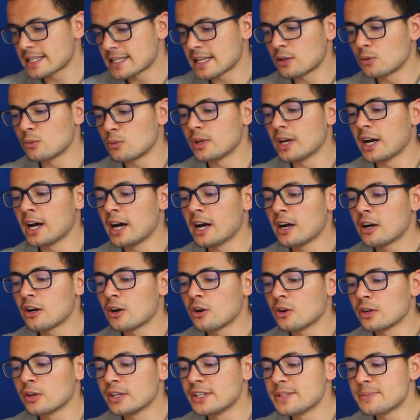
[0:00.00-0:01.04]
that we are
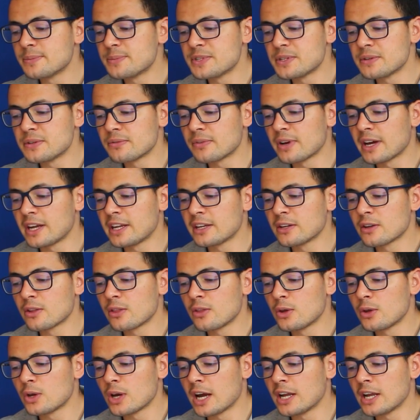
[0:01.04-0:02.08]
only specifying
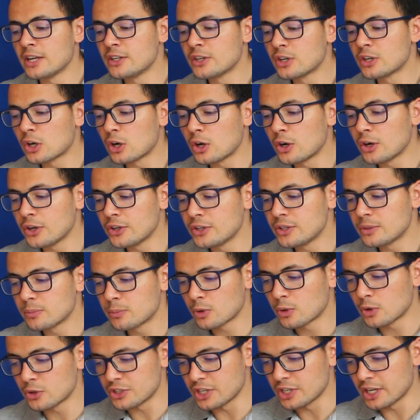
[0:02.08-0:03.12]
the Android
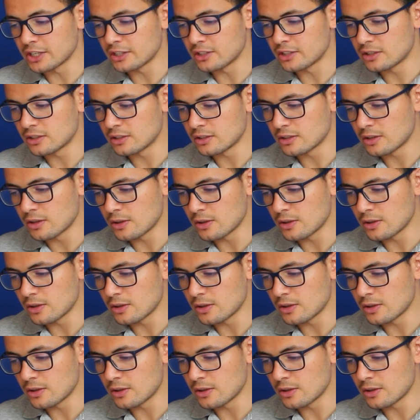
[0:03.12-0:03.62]
project,